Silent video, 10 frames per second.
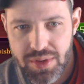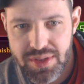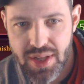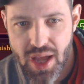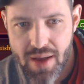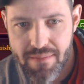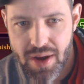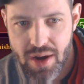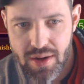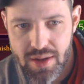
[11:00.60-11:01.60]
not
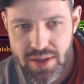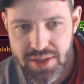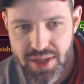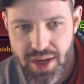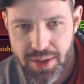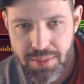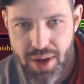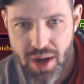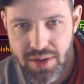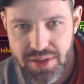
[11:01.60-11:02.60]
very excited about
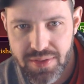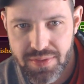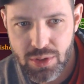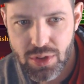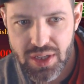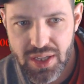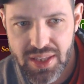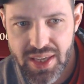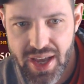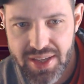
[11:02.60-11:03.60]
is if you look at the
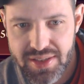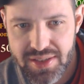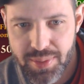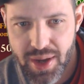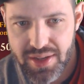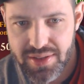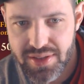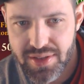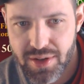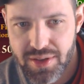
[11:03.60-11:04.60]
essence boxes, and they're
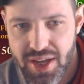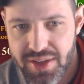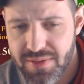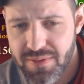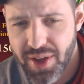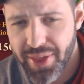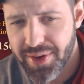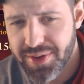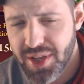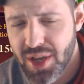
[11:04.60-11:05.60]
1,000 feathers,
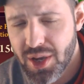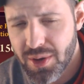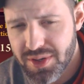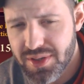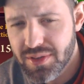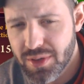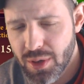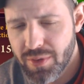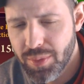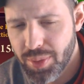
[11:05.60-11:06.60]
which is a little
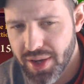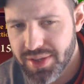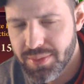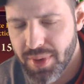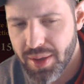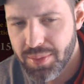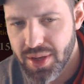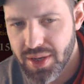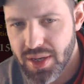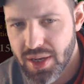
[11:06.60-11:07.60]
overpriced in my
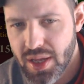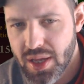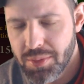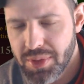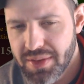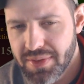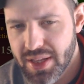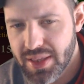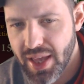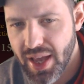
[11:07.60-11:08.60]
opinion. But even at
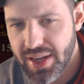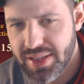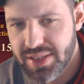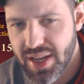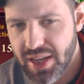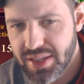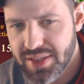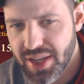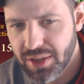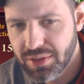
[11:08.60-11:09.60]
that, it's
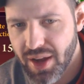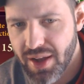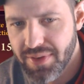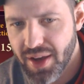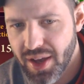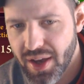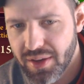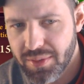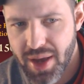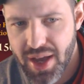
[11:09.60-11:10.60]
nine-tailed Raphael and
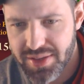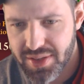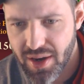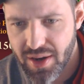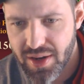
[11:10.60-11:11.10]
Bhaskar.